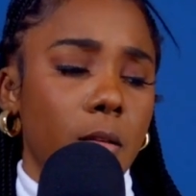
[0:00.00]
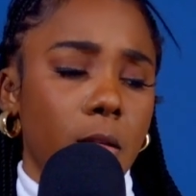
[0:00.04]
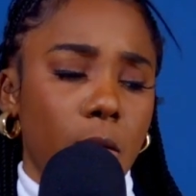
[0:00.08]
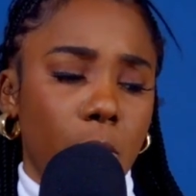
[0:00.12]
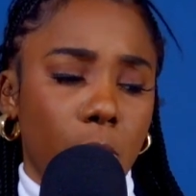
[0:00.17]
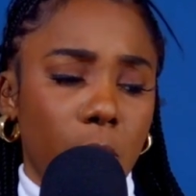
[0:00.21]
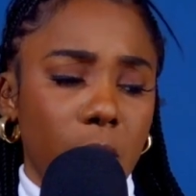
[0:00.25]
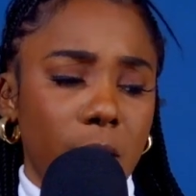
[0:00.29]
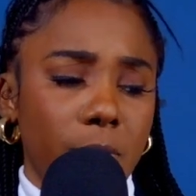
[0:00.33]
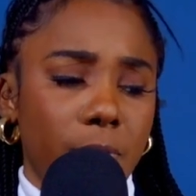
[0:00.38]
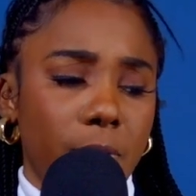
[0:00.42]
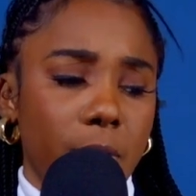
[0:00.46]

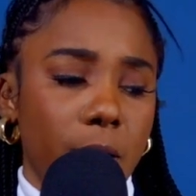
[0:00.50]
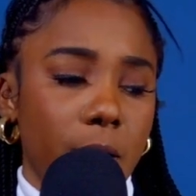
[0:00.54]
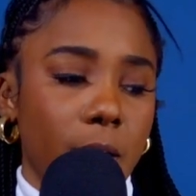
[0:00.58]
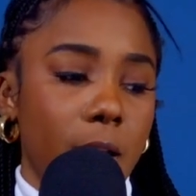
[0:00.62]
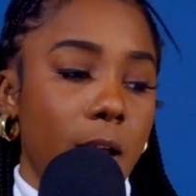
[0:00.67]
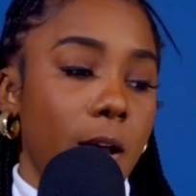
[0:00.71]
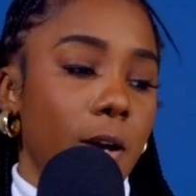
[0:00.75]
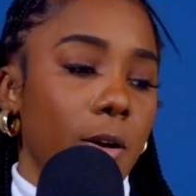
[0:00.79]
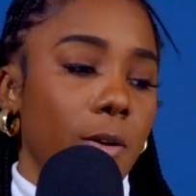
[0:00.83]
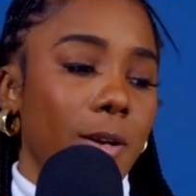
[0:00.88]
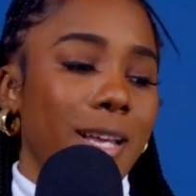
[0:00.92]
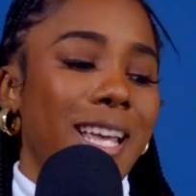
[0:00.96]
What the fuck?
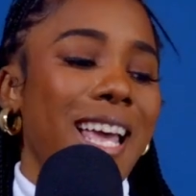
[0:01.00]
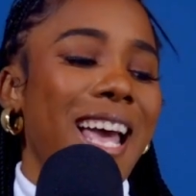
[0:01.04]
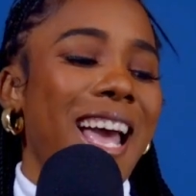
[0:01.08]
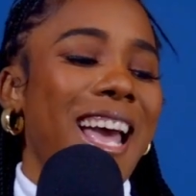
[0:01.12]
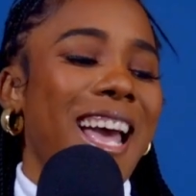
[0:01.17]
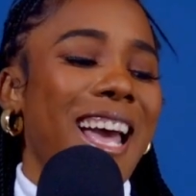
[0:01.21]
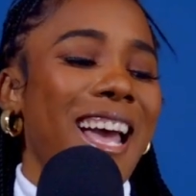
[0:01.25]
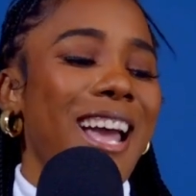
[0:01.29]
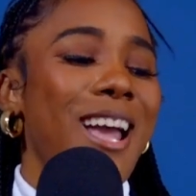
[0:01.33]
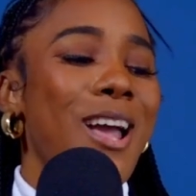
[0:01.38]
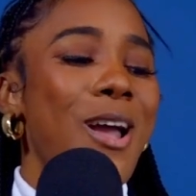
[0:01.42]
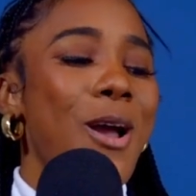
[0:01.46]
Oh,
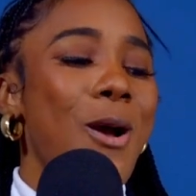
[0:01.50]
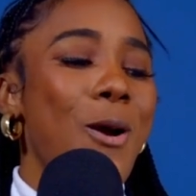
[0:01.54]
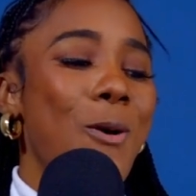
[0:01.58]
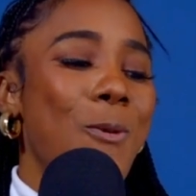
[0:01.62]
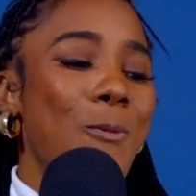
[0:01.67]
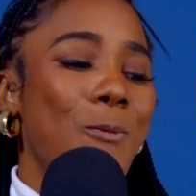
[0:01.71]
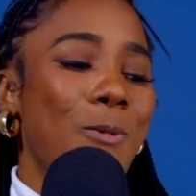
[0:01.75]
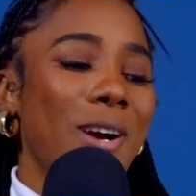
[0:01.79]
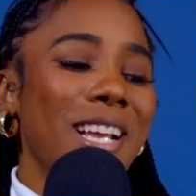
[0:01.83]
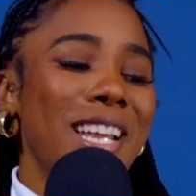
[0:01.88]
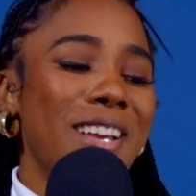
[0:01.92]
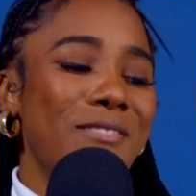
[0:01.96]

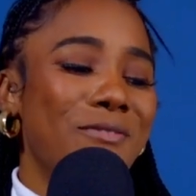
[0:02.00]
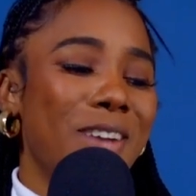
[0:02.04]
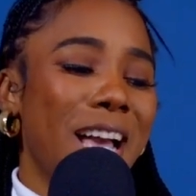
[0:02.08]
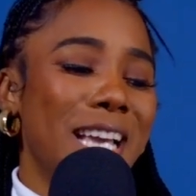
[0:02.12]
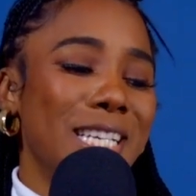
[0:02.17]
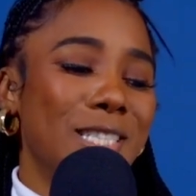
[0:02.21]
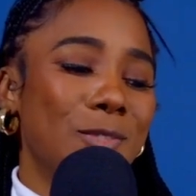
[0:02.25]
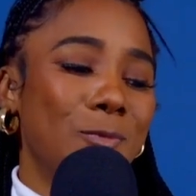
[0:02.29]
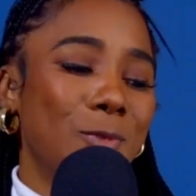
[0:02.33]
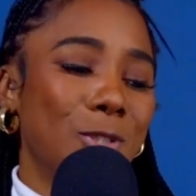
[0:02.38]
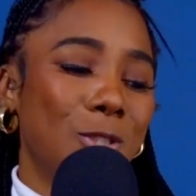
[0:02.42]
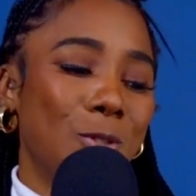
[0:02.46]
what
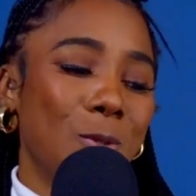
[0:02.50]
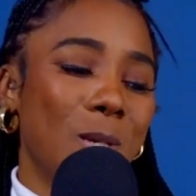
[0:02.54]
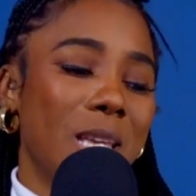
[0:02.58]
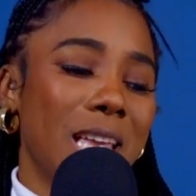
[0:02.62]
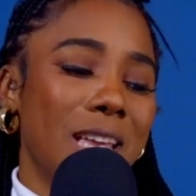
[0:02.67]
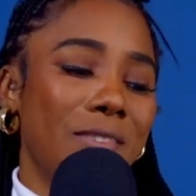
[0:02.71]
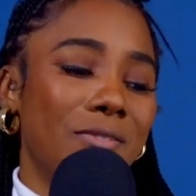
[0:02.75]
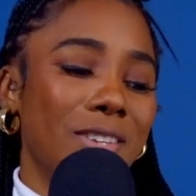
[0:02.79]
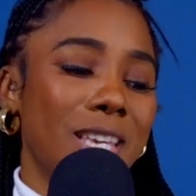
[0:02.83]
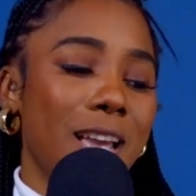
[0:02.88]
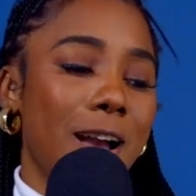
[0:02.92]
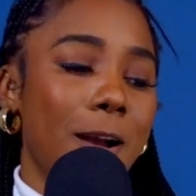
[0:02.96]
advice would you
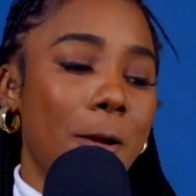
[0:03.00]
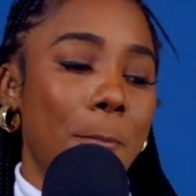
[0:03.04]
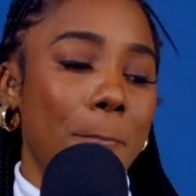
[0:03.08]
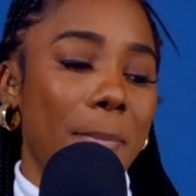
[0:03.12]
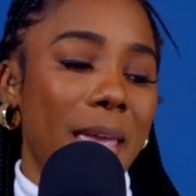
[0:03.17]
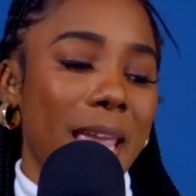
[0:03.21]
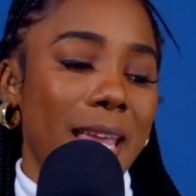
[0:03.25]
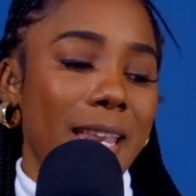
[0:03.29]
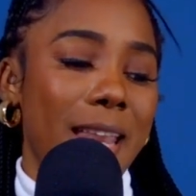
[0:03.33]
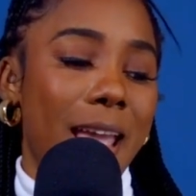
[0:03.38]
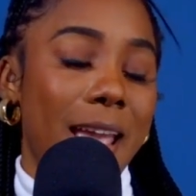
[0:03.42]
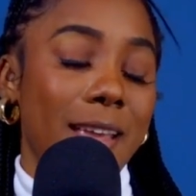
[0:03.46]
give young
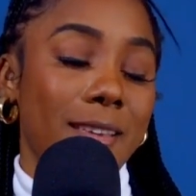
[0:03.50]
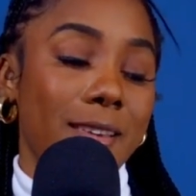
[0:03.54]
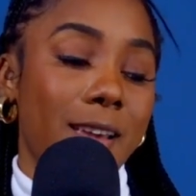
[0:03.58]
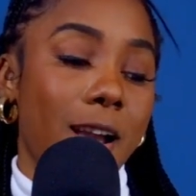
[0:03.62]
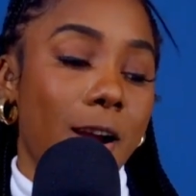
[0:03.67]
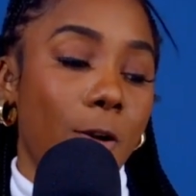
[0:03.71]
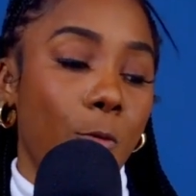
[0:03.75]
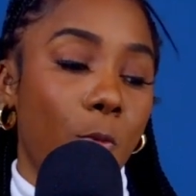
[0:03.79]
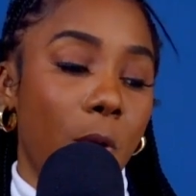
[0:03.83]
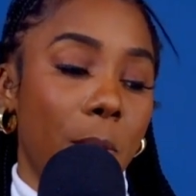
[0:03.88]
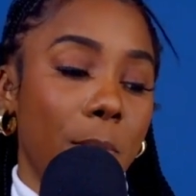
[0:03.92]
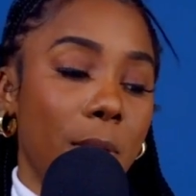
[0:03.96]
men and
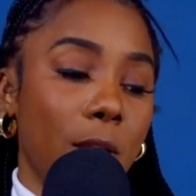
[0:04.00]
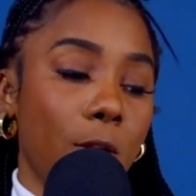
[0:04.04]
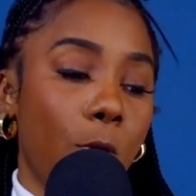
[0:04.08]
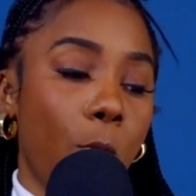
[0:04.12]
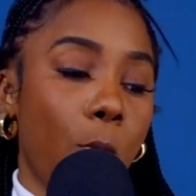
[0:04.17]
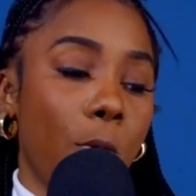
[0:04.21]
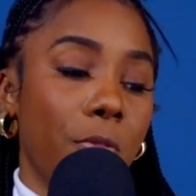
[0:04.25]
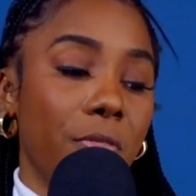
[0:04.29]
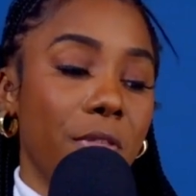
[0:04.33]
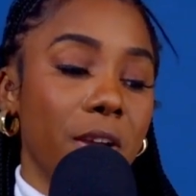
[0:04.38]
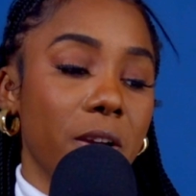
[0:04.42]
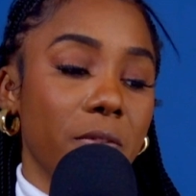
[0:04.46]
young women
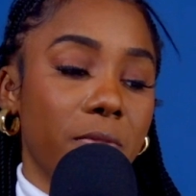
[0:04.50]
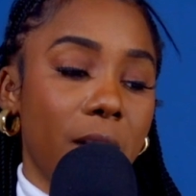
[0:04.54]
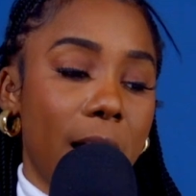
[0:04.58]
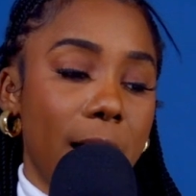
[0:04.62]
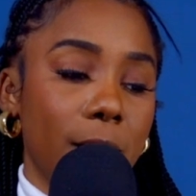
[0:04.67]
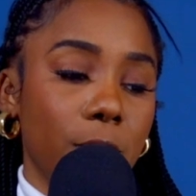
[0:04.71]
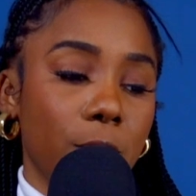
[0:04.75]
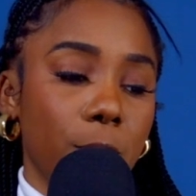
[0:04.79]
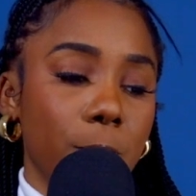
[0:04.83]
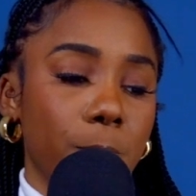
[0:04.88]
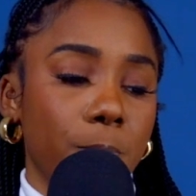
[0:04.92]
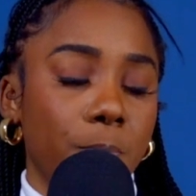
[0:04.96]
on their
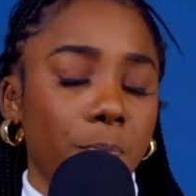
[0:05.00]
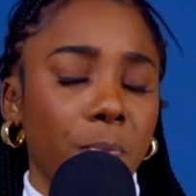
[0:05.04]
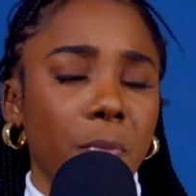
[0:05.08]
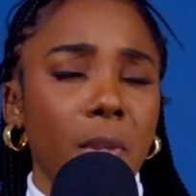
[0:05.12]
value?